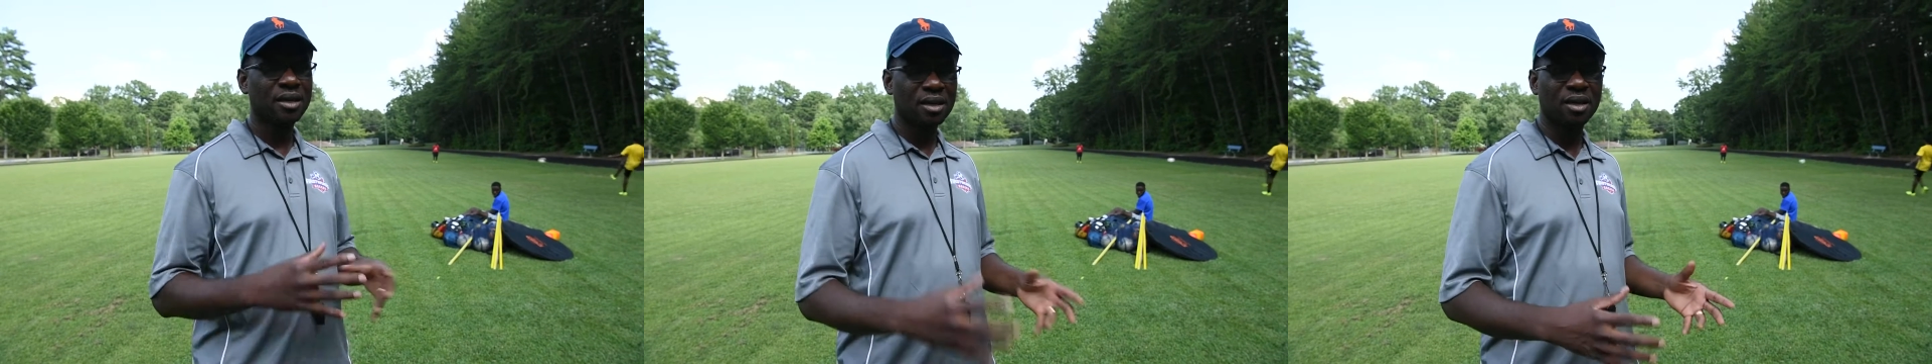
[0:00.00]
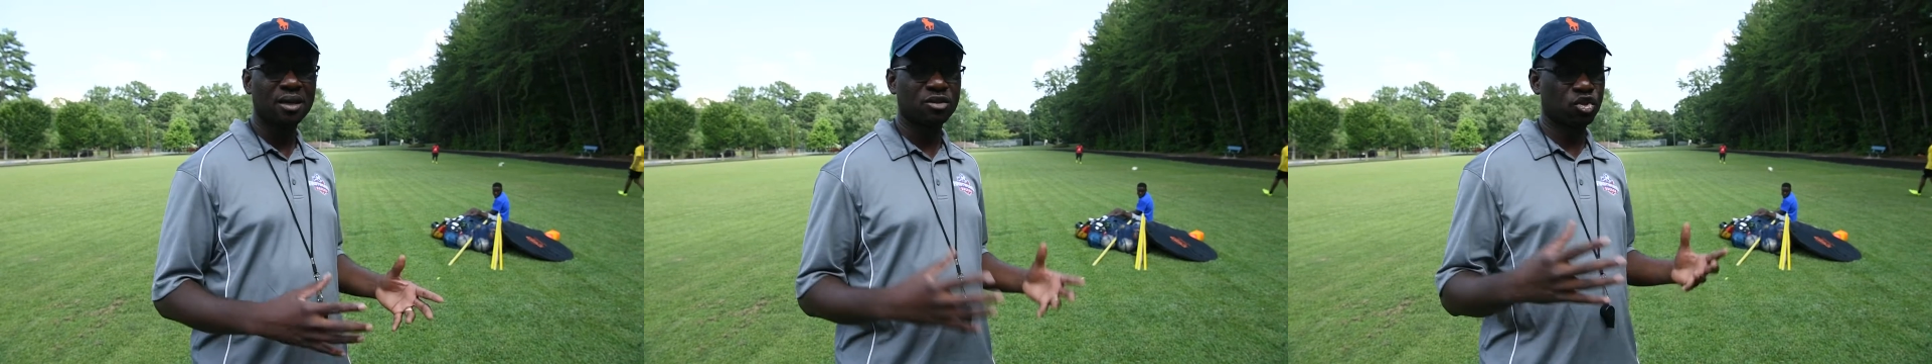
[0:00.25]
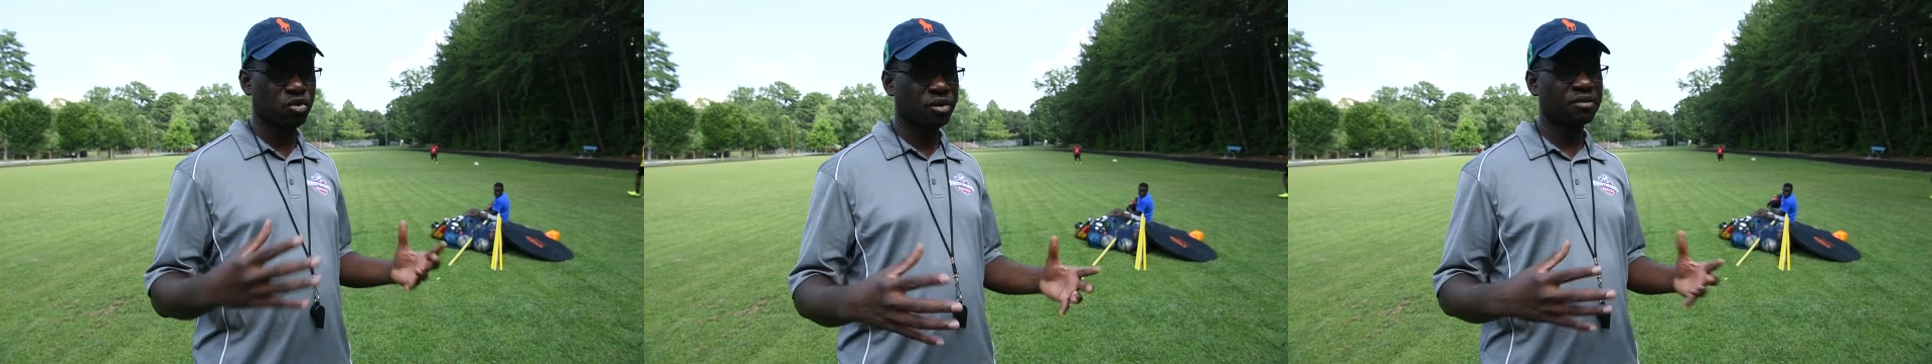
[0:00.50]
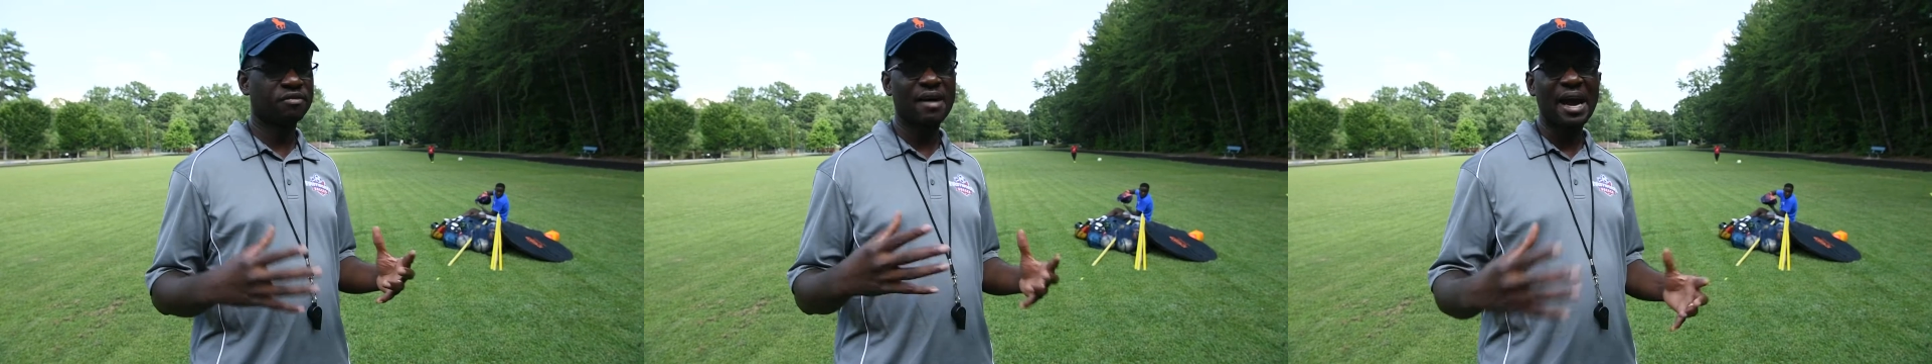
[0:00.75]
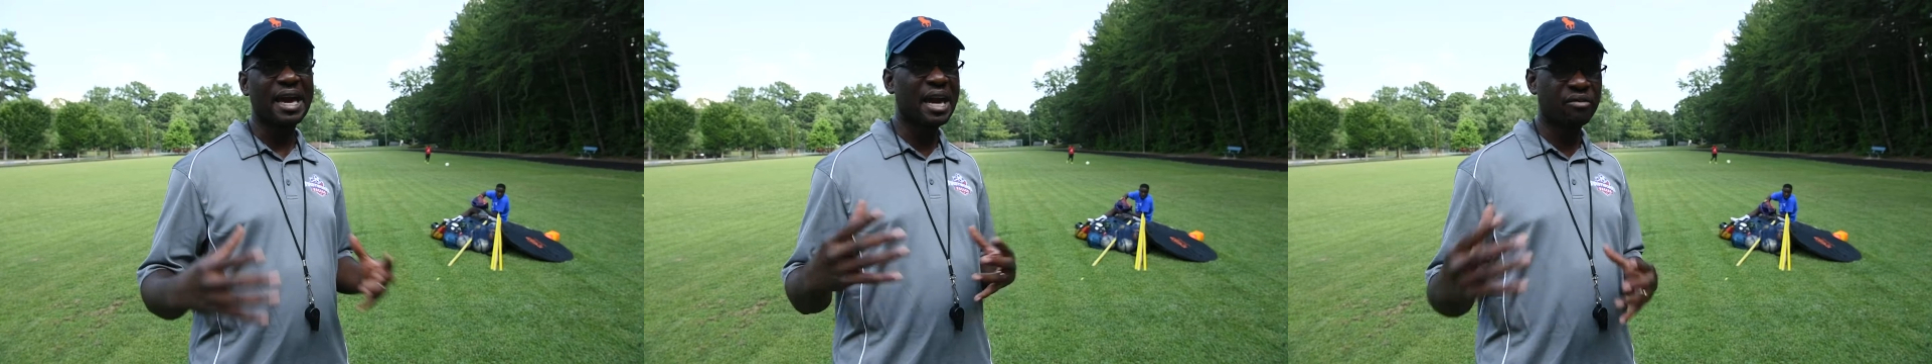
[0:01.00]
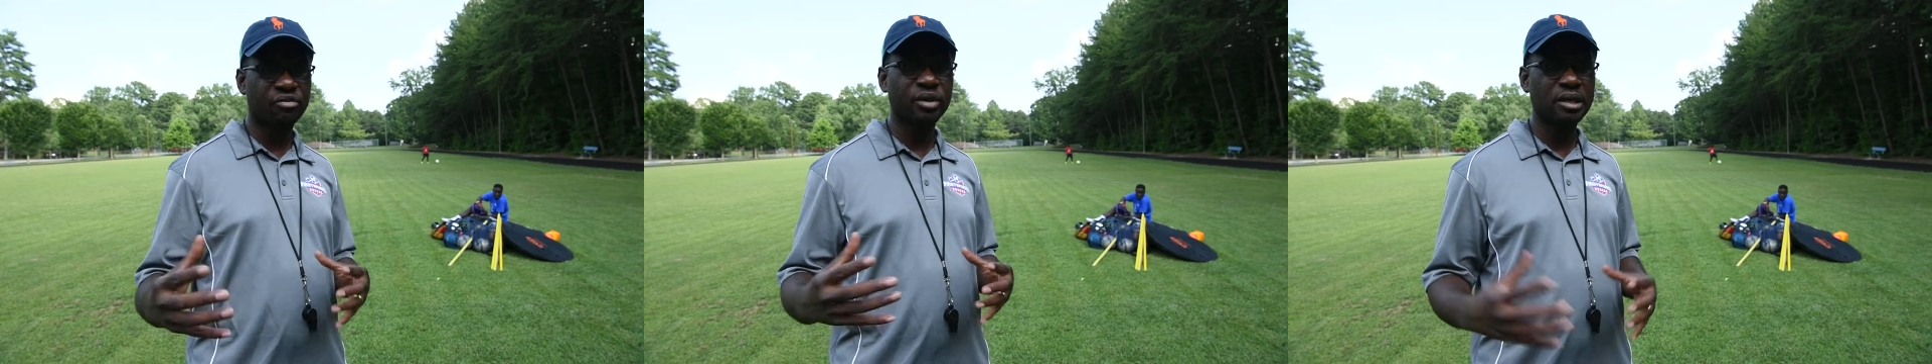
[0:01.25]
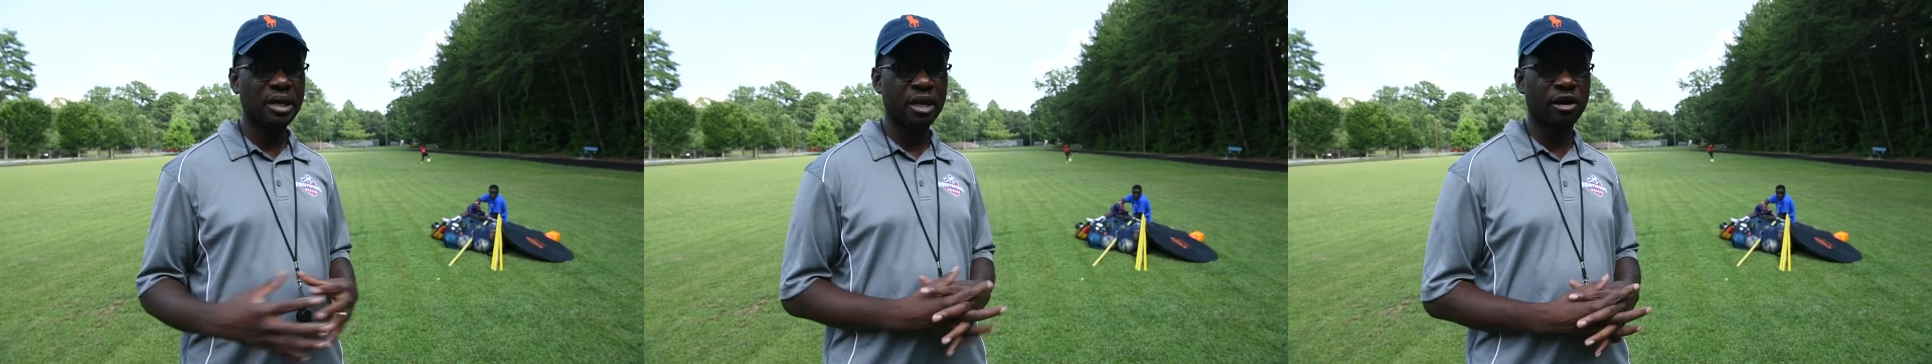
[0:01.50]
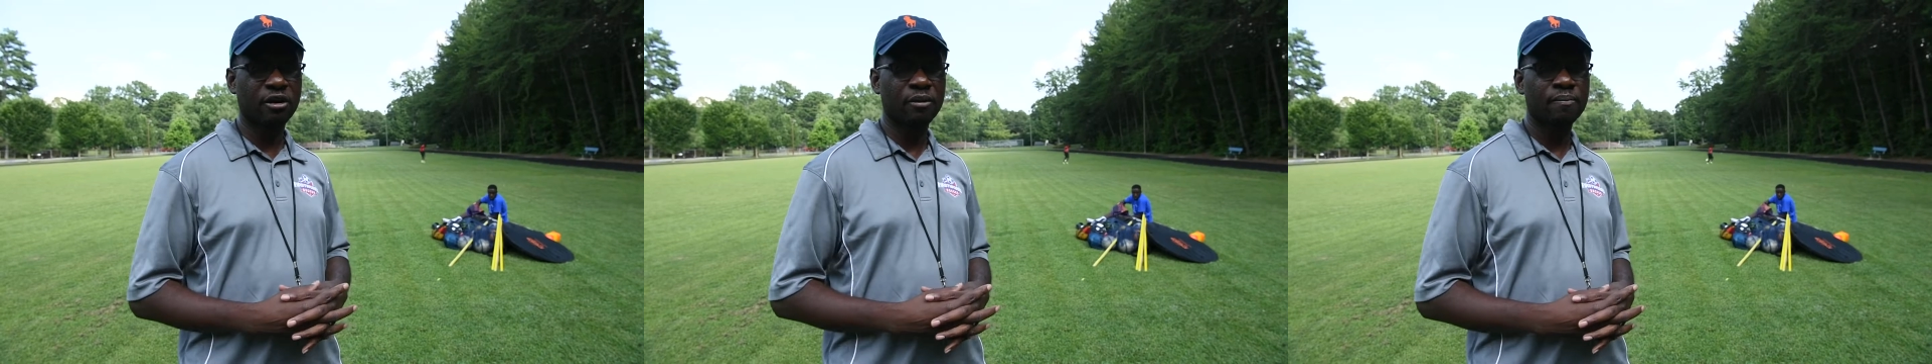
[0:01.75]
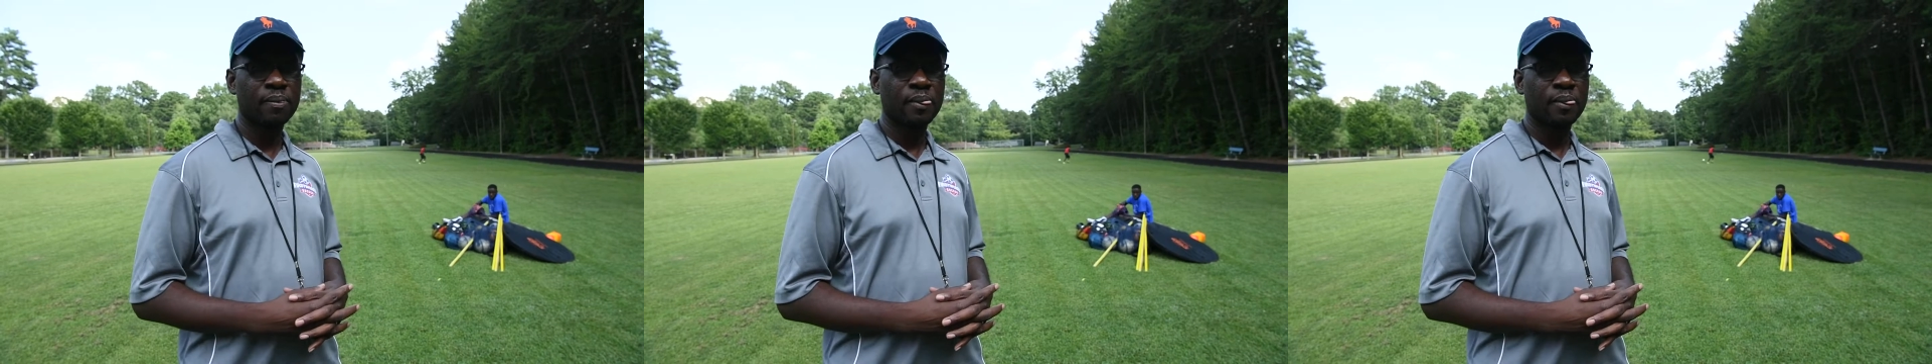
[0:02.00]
kids certified every year